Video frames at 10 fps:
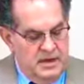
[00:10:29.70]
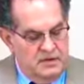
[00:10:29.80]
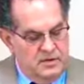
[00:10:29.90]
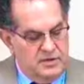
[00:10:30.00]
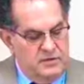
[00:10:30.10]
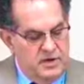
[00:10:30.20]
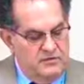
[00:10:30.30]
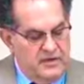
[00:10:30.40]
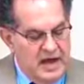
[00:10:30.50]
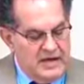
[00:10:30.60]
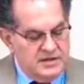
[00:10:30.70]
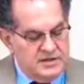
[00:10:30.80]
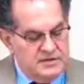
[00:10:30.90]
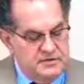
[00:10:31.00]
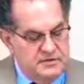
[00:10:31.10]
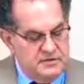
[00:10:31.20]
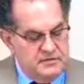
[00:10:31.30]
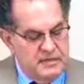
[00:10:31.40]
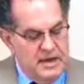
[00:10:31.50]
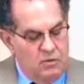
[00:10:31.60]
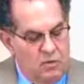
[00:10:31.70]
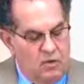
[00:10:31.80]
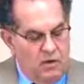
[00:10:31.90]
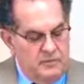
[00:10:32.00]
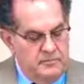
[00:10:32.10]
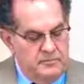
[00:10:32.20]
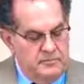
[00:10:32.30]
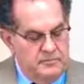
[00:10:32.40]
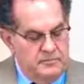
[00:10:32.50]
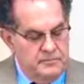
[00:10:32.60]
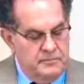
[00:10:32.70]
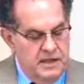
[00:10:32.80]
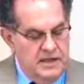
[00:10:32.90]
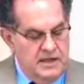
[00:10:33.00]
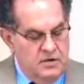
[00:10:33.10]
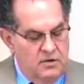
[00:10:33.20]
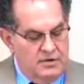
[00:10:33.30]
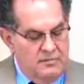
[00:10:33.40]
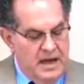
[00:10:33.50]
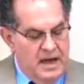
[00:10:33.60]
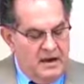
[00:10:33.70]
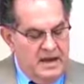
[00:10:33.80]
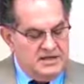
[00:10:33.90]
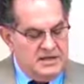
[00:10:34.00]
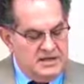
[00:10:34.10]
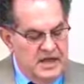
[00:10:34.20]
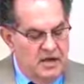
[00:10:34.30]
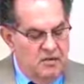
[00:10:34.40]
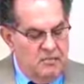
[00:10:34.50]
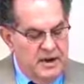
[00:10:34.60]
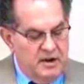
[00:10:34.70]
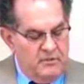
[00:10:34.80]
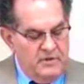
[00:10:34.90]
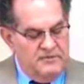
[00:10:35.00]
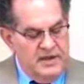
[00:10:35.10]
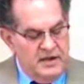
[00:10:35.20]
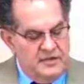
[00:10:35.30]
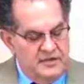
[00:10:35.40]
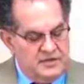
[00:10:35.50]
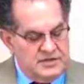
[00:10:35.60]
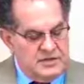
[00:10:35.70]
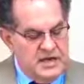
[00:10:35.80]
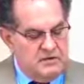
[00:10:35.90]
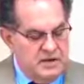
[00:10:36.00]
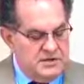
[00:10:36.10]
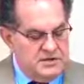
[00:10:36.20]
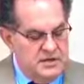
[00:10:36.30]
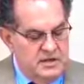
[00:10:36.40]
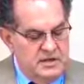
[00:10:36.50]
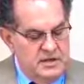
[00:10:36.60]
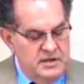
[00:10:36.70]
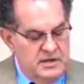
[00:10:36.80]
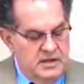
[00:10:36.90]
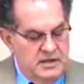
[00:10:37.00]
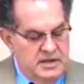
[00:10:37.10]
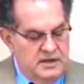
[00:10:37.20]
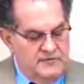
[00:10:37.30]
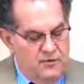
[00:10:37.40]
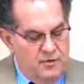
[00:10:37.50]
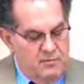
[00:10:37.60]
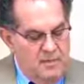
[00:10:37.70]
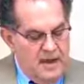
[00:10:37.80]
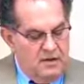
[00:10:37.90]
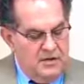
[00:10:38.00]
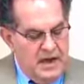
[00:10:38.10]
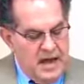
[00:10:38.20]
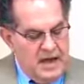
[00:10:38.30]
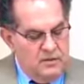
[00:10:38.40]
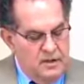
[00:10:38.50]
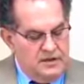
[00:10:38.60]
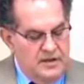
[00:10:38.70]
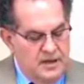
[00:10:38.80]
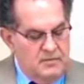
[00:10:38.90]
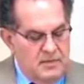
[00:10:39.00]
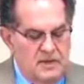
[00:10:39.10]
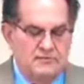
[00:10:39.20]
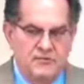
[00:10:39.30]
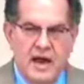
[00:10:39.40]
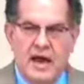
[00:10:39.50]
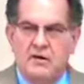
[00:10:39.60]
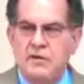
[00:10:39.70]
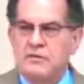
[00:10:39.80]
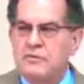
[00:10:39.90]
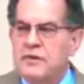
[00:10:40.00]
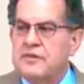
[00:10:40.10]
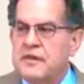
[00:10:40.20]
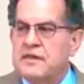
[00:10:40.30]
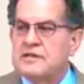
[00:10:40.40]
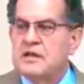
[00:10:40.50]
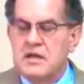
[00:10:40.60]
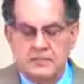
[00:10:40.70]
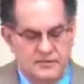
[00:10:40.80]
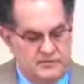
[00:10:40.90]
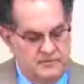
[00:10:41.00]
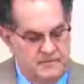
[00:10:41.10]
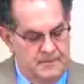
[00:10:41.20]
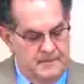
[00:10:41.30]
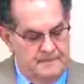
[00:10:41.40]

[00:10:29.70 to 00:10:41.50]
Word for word: and with good advice make war. He that goeth about as a talebearer revealeth secrets. Therefore meddle not with him that flattereth with his lips